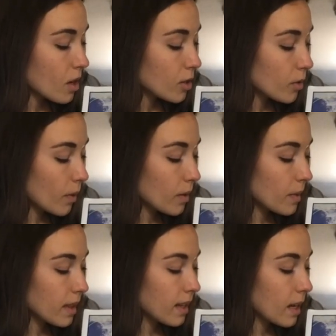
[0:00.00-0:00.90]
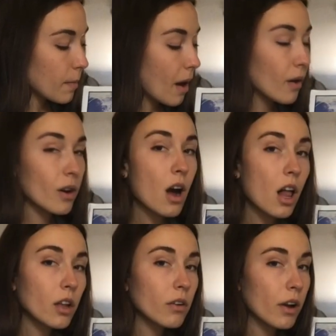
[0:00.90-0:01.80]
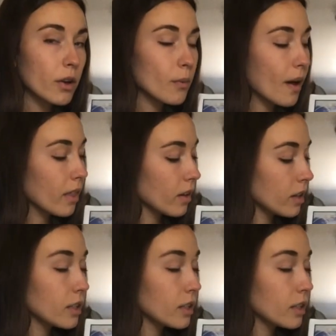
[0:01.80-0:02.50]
So when we think about Colorado weather,